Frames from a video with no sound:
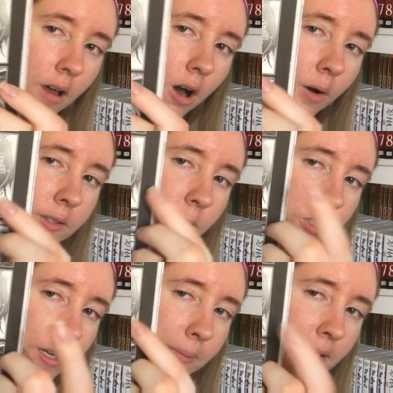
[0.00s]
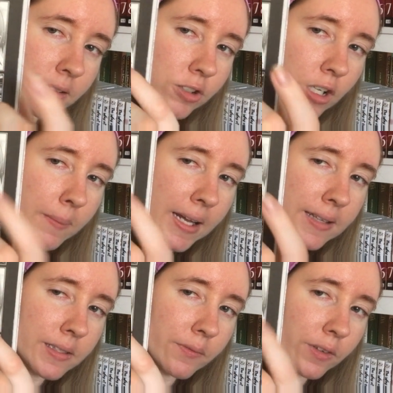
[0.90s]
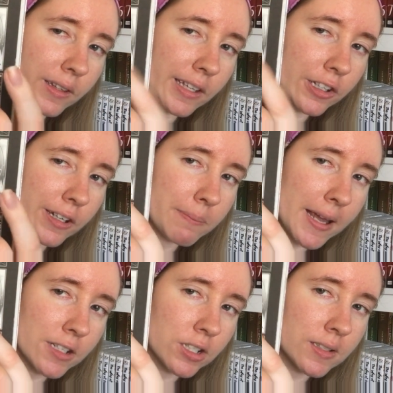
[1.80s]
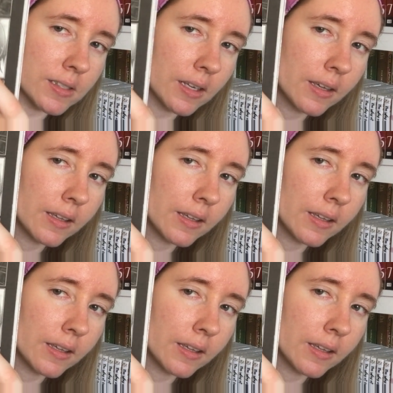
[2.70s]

Always with Chemin. Chemin has some really good pages.